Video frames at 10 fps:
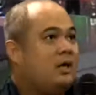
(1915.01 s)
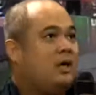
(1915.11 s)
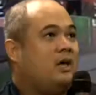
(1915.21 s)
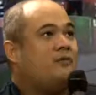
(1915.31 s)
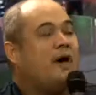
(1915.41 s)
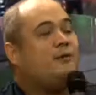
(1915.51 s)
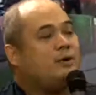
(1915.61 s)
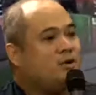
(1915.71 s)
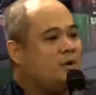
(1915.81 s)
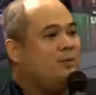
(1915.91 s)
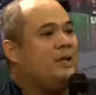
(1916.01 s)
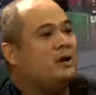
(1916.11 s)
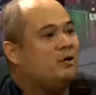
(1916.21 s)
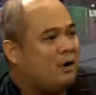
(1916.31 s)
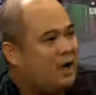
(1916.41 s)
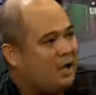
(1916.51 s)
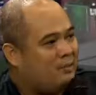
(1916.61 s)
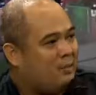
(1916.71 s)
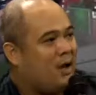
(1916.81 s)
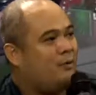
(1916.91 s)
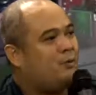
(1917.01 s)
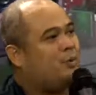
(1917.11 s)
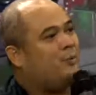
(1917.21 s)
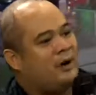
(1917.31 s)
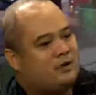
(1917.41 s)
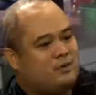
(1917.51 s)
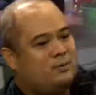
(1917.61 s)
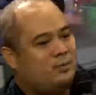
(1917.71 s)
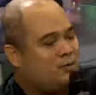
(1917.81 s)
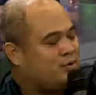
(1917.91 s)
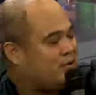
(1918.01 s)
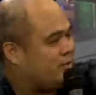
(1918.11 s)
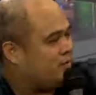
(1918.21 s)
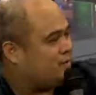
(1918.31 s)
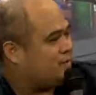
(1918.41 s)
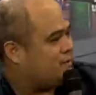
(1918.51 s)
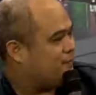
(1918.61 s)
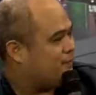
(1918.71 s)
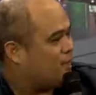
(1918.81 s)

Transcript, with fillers: If I were to commit a crime, I would prepare two motorcycles. Or